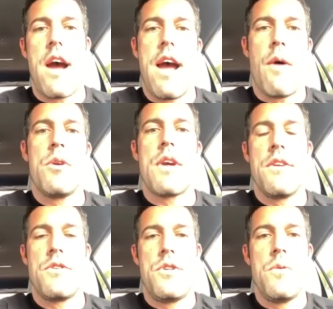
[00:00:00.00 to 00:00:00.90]
How are you
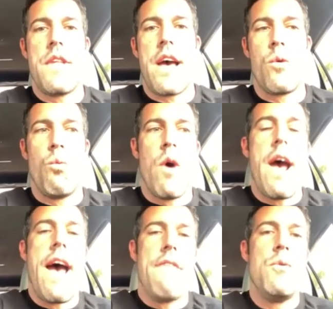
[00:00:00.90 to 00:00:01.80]
guys doing that? Or what
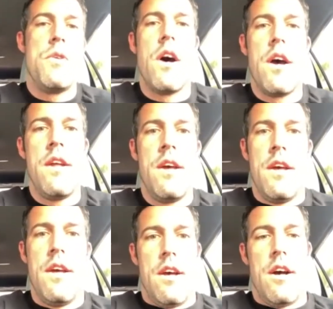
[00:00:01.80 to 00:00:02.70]
have you done
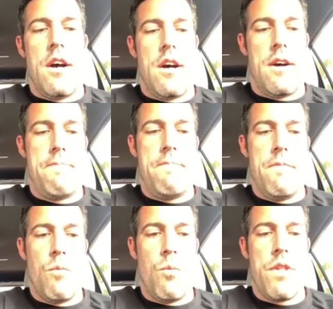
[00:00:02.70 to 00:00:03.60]

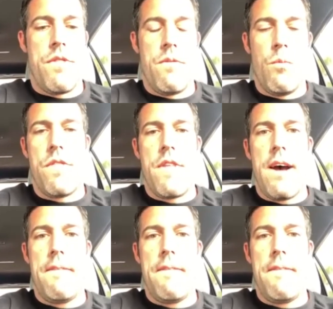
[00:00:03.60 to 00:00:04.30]
with that?